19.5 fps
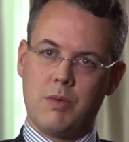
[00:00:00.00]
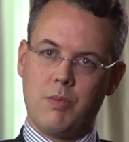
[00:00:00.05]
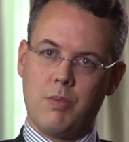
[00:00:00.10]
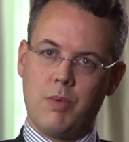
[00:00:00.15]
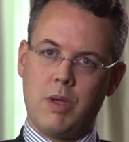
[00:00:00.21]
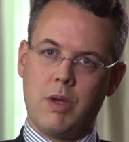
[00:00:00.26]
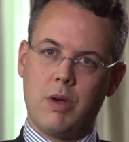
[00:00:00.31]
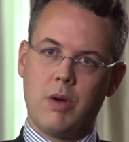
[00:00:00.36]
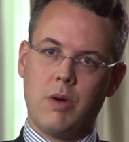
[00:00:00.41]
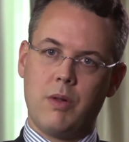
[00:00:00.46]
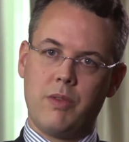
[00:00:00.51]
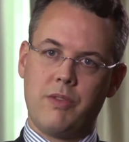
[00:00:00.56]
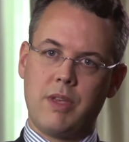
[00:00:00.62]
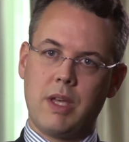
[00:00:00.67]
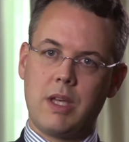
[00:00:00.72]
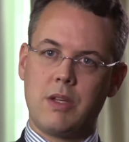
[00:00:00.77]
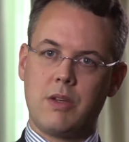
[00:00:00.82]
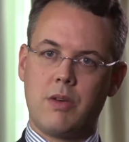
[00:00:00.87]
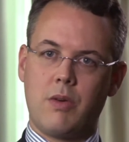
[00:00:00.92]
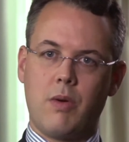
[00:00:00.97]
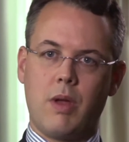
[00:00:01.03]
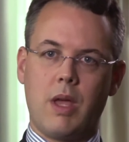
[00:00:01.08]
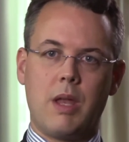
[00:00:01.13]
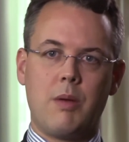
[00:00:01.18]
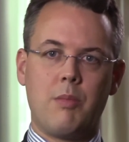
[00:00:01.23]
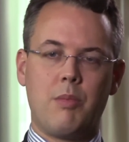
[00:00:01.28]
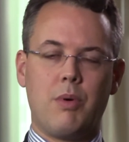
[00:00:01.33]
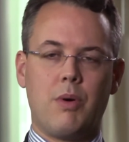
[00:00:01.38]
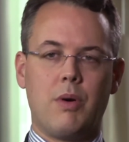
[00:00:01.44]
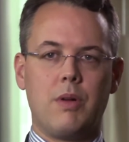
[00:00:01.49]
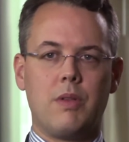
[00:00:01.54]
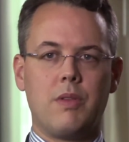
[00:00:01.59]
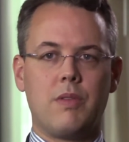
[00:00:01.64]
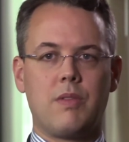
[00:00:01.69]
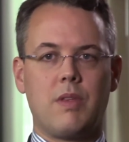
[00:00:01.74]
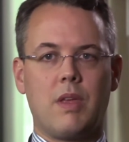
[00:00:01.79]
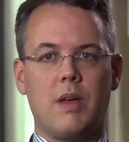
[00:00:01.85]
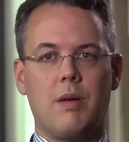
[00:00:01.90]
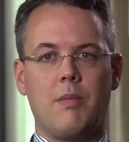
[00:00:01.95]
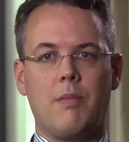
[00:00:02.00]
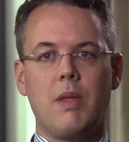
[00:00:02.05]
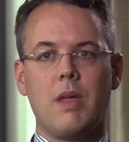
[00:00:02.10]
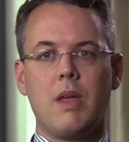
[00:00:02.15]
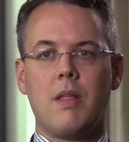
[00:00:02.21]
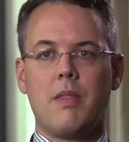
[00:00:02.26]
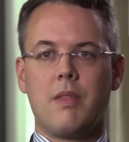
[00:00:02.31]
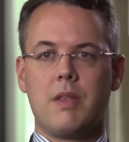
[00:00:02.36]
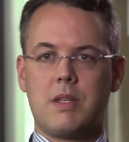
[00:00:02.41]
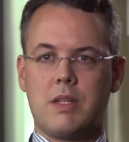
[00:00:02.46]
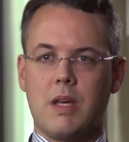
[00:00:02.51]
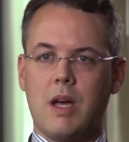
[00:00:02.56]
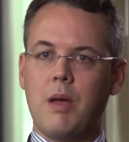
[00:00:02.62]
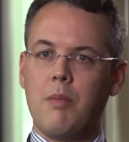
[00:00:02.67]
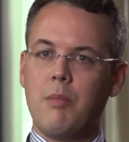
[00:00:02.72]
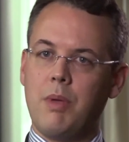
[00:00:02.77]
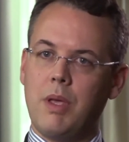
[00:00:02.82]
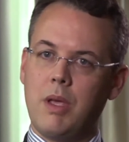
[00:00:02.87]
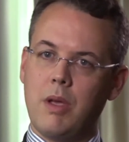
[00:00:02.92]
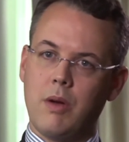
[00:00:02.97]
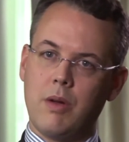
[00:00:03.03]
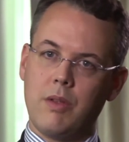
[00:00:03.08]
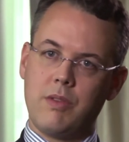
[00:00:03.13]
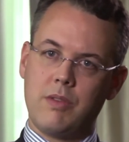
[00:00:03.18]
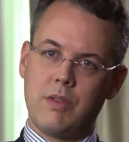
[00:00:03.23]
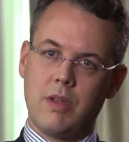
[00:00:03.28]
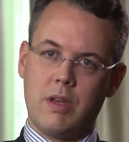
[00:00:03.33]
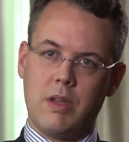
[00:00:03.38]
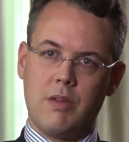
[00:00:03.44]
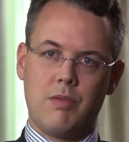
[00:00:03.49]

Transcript: we call secondary endpoints, the time being on study.